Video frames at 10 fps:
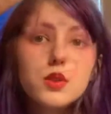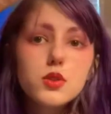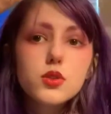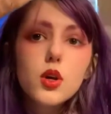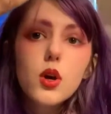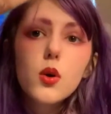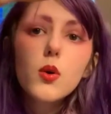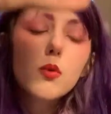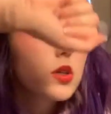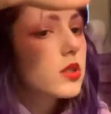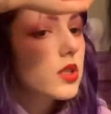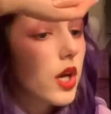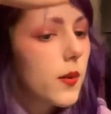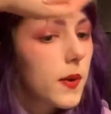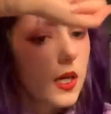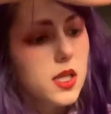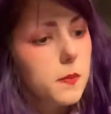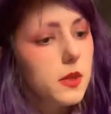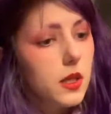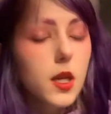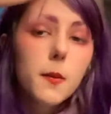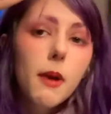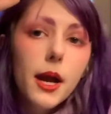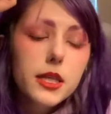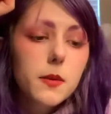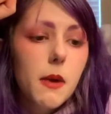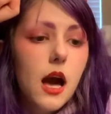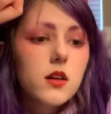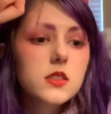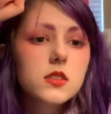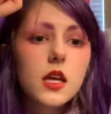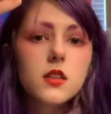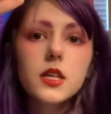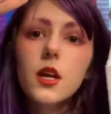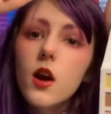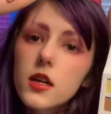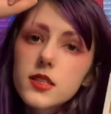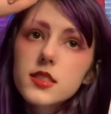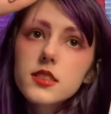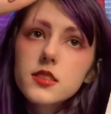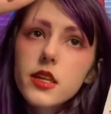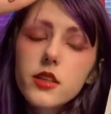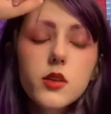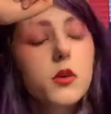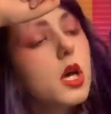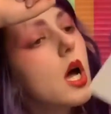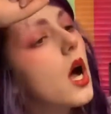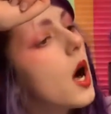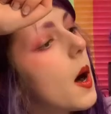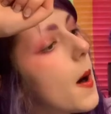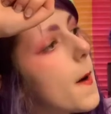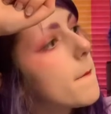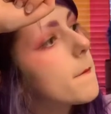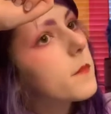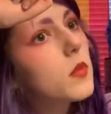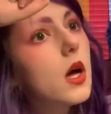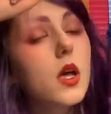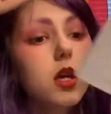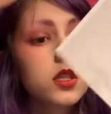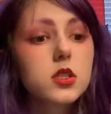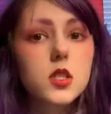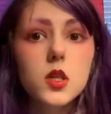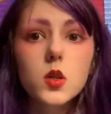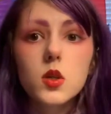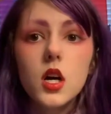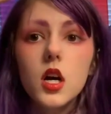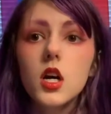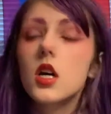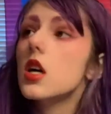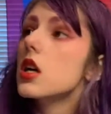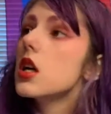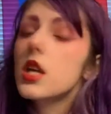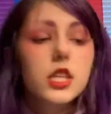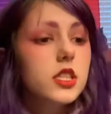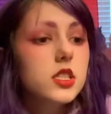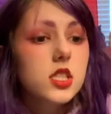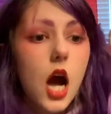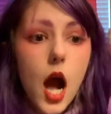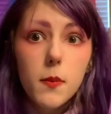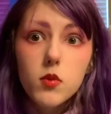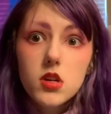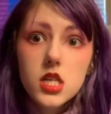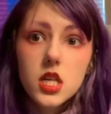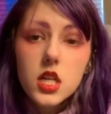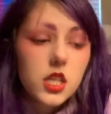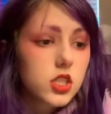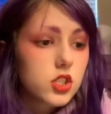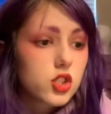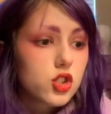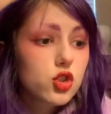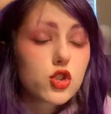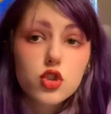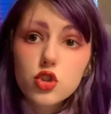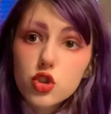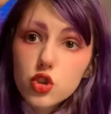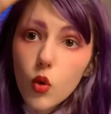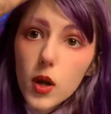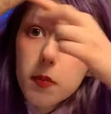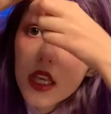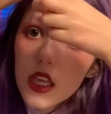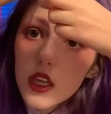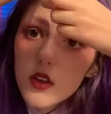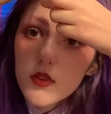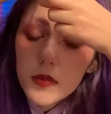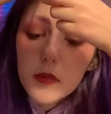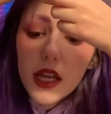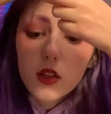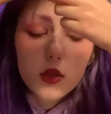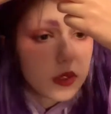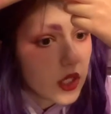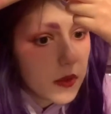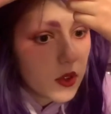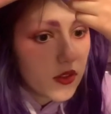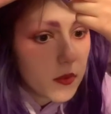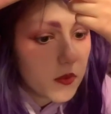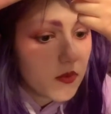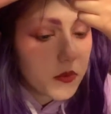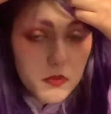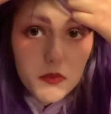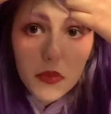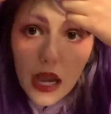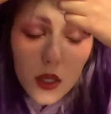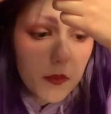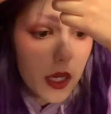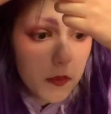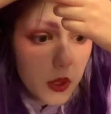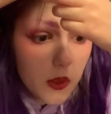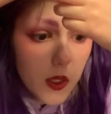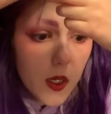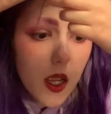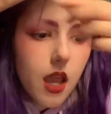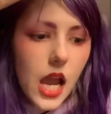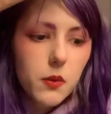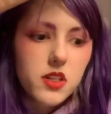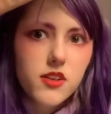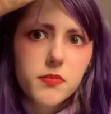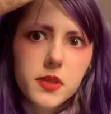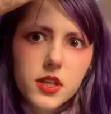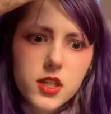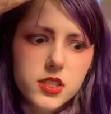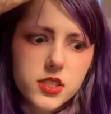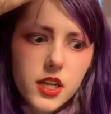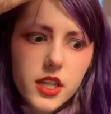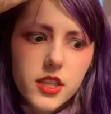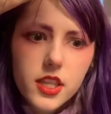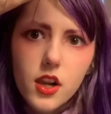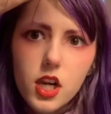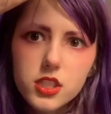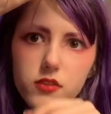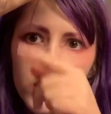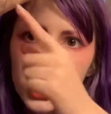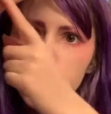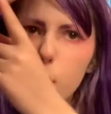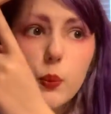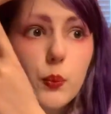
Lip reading: So once again, we're gonna be getting back into palettes that like are discontinued. This top one is Storm King from the My Little Pony movie palette by Pure. I wonder if Pure said anything controversial.